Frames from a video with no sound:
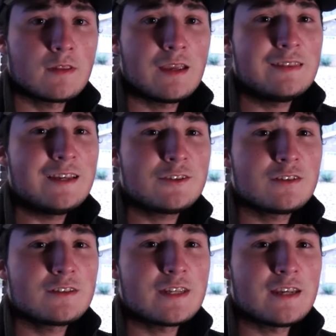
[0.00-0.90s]
And that
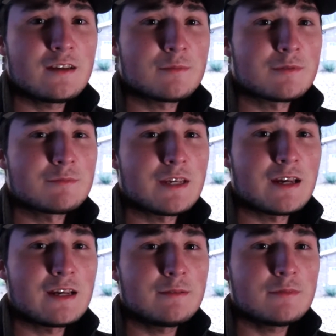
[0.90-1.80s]
should take up some
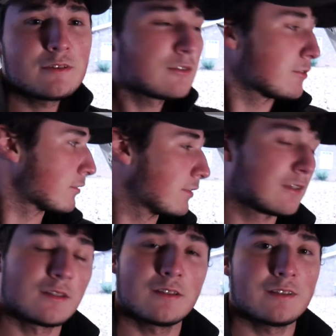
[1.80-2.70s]
time, so
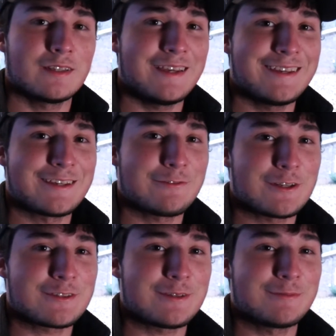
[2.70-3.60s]
yay, I
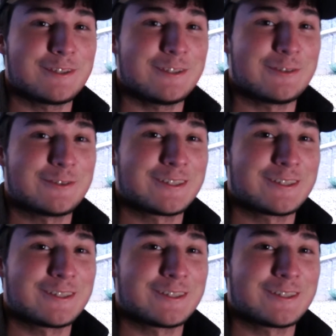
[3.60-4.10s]
found something to do.